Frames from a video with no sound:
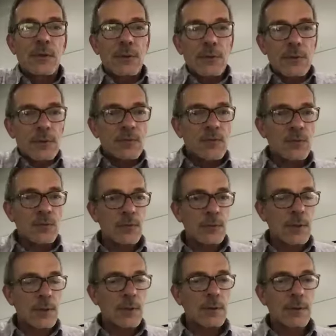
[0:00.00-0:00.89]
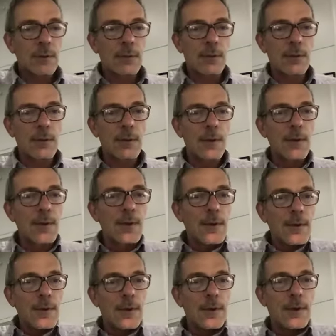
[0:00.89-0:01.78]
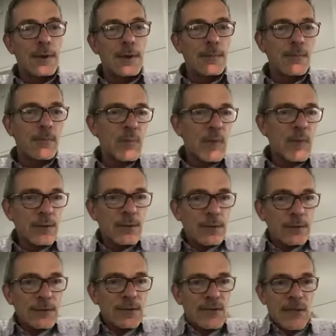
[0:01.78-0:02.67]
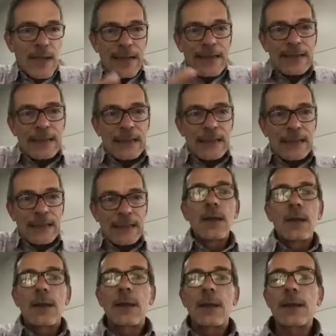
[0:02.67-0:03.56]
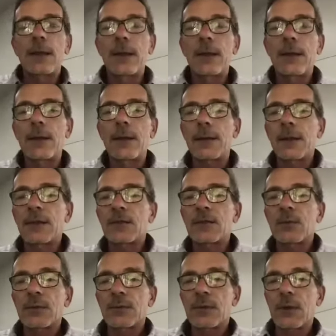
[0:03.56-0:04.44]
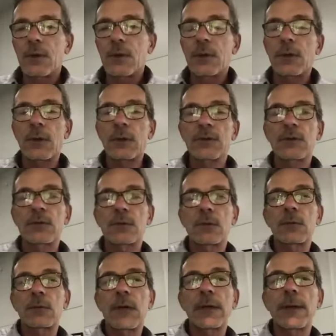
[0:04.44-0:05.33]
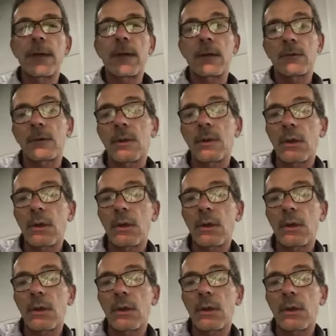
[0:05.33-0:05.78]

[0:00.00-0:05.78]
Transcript: I'm sure you've got a little, anxiety, and that's what's going on still right now.